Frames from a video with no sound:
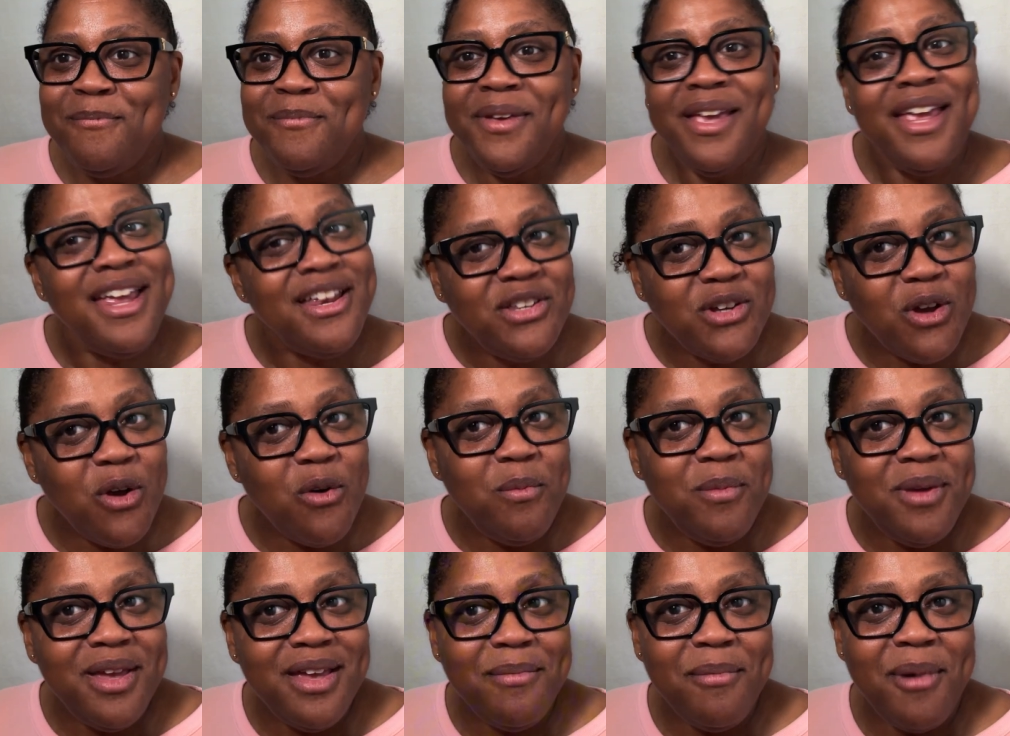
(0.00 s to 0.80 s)
He
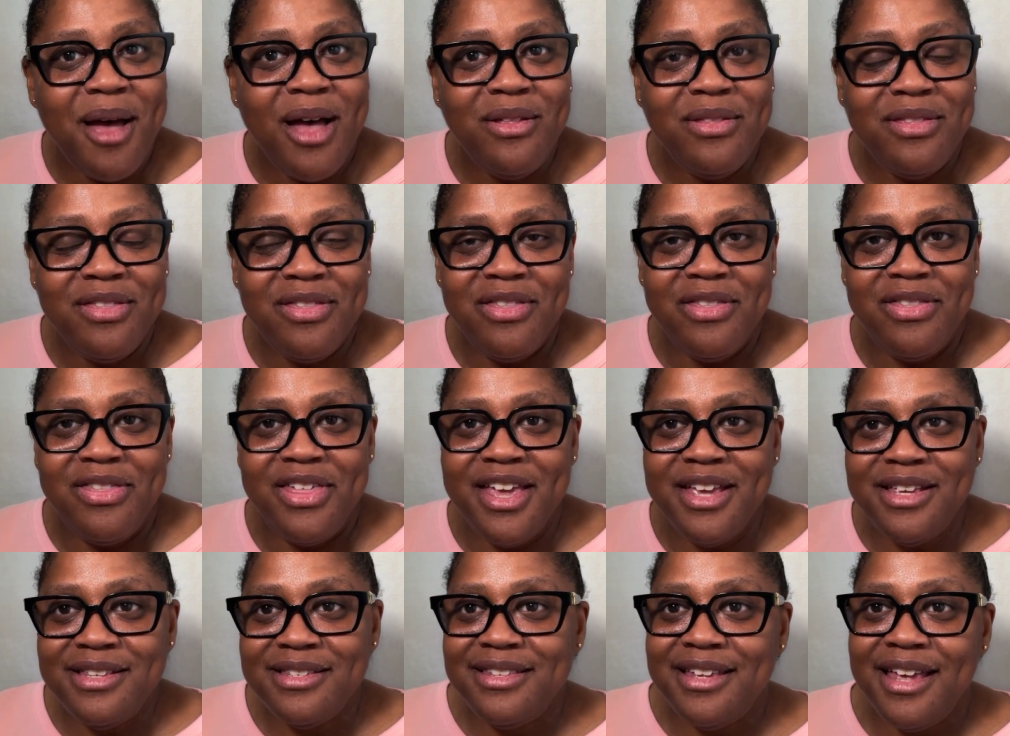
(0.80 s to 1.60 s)
told me about
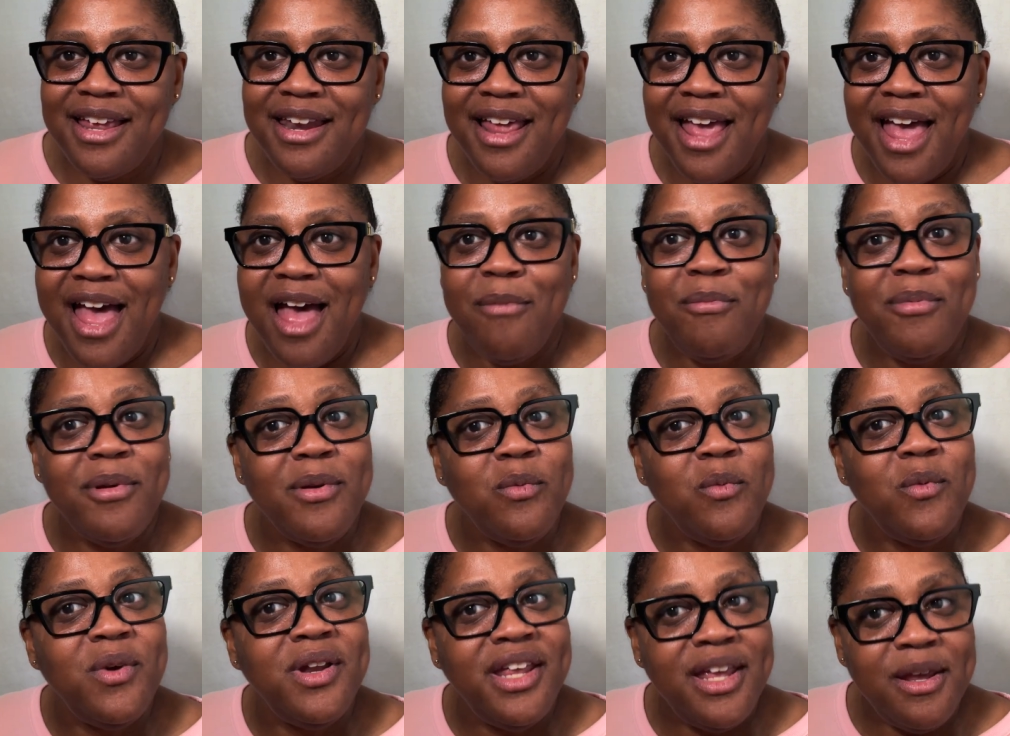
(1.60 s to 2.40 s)
things that
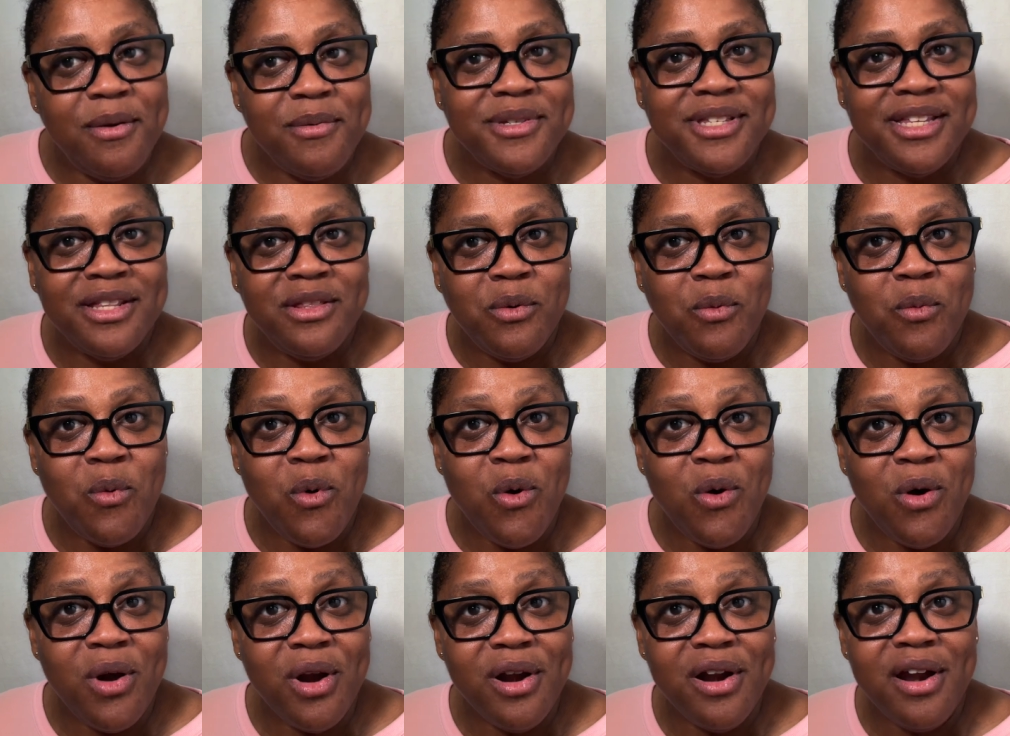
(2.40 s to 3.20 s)
happened when he was in the
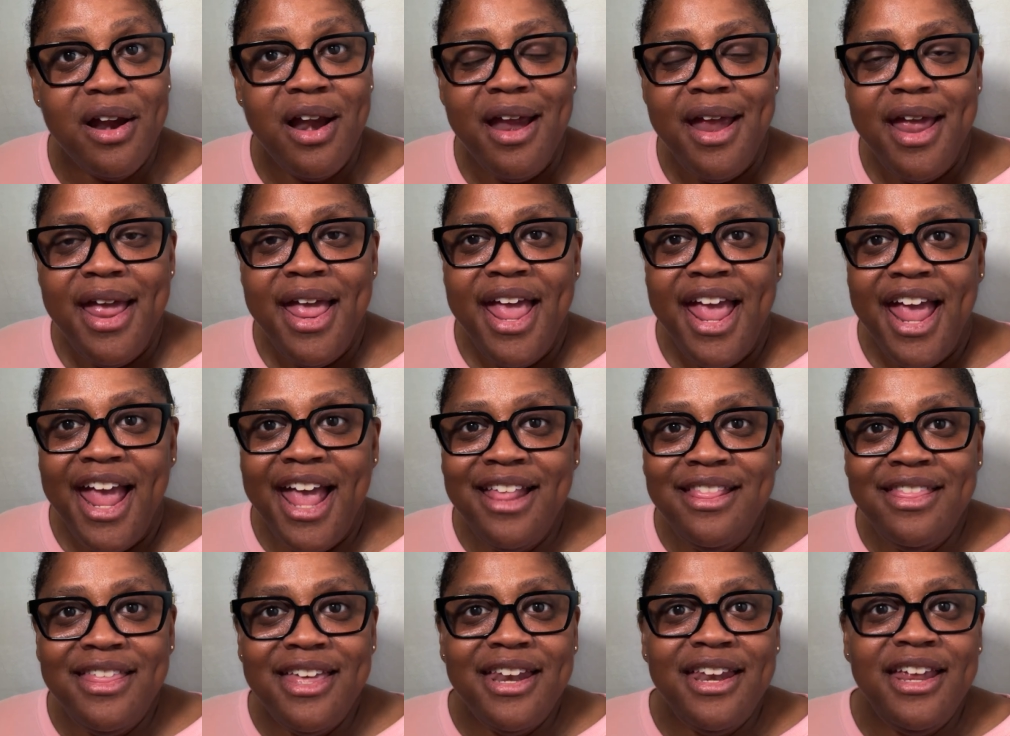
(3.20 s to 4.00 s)
war,
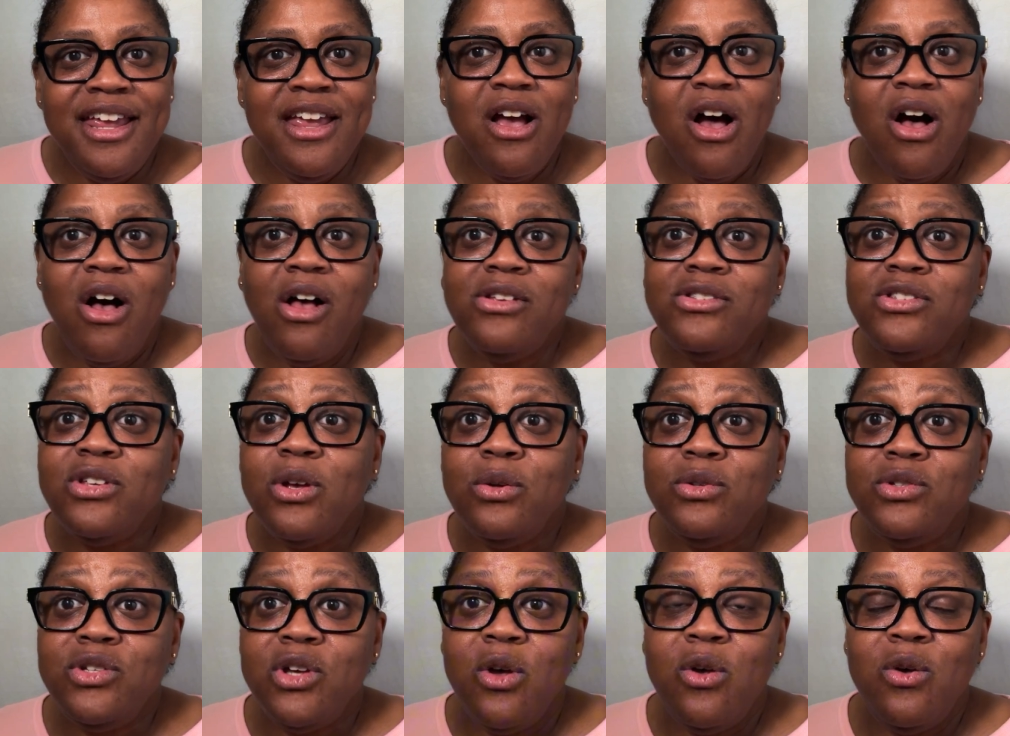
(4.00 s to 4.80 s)
and then he
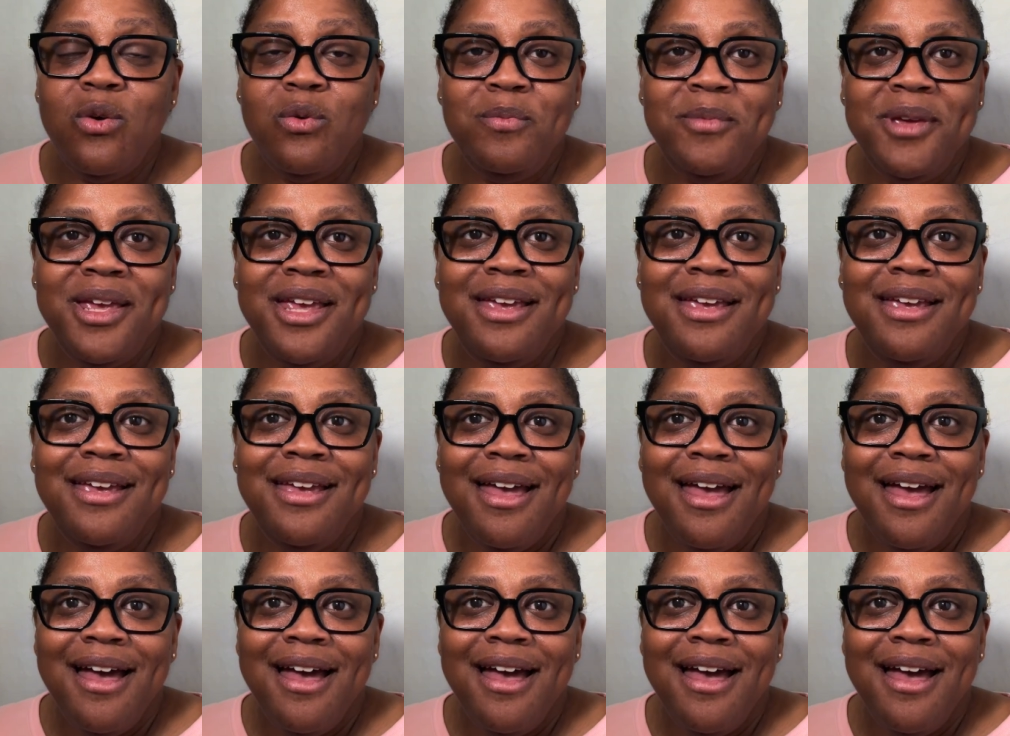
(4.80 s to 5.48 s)
also told me